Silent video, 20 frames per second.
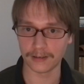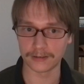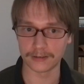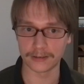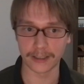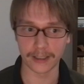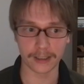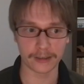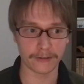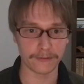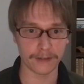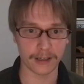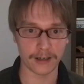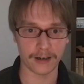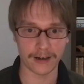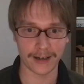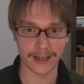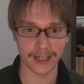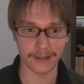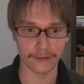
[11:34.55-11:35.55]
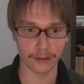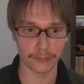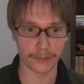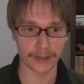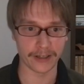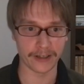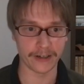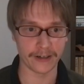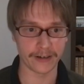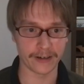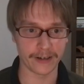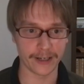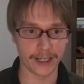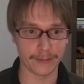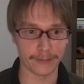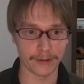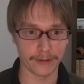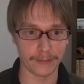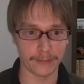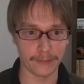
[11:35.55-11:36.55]
relatively high level beginner
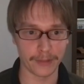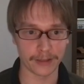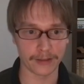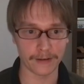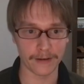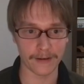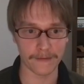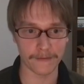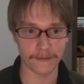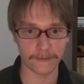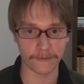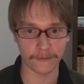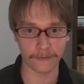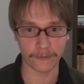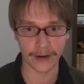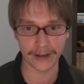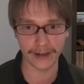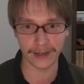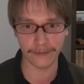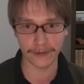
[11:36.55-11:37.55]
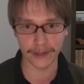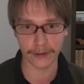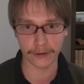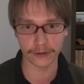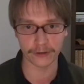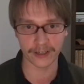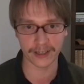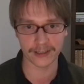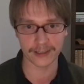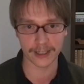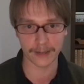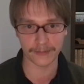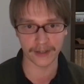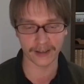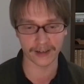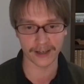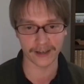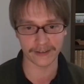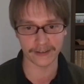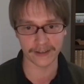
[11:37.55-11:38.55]
game, but finally we're going to get
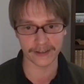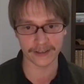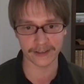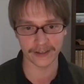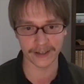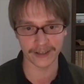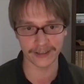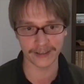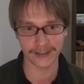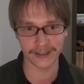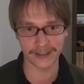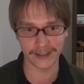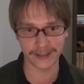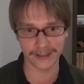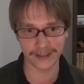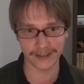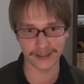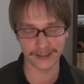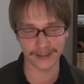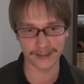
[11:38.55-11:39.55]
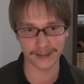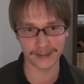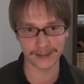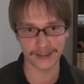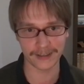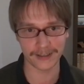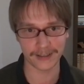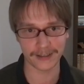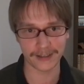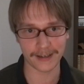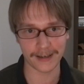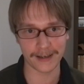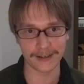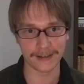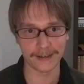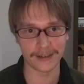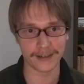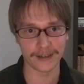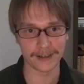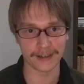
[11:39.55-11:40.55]
something like this, right?
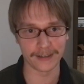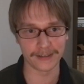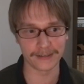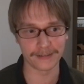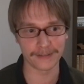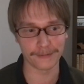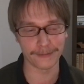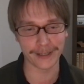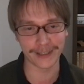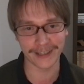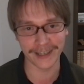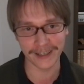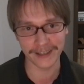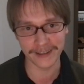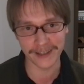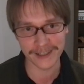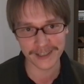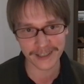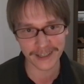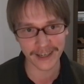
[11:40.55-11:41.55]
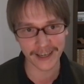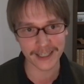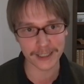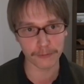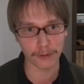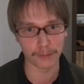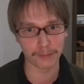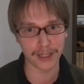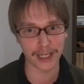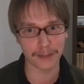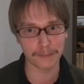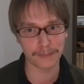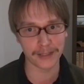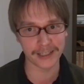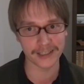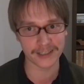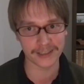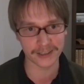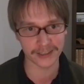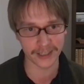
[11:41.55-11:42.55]
And well, in this case, when black
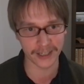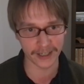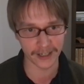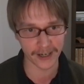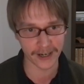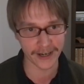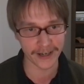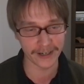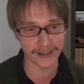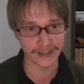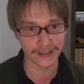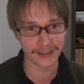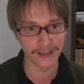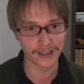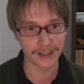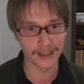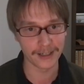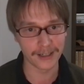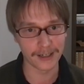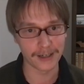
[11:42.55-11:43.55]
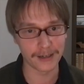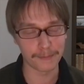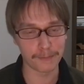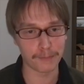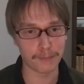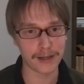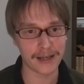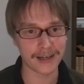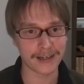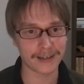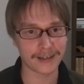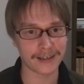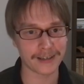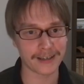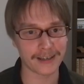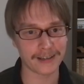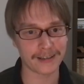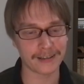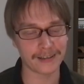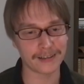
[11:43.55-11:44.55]
plays c9, black.
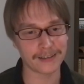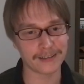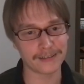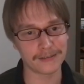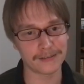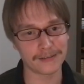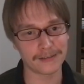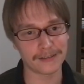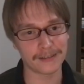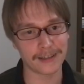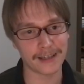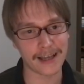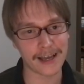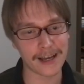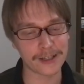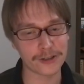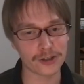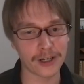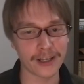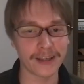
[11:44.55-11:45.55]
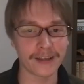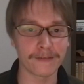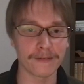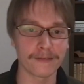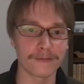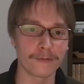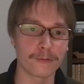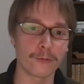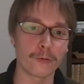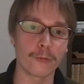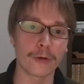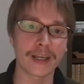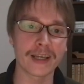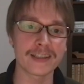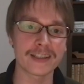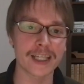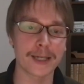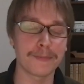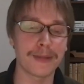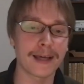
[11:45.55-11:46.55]
Actually, we
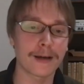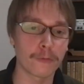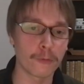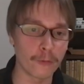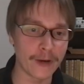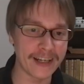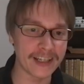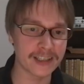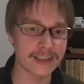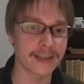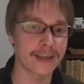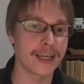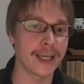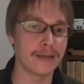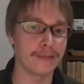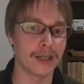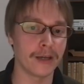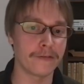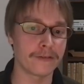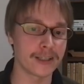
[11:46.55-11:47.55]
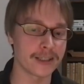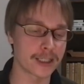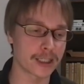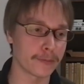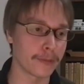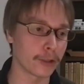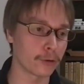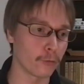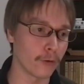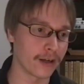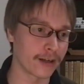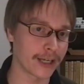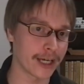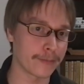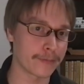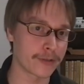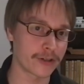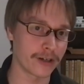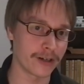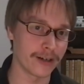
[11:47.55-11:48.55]
can say black wins the game if this is about one
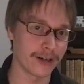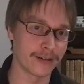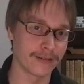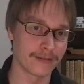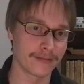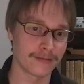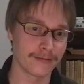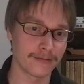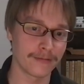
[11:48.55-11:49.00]
capture.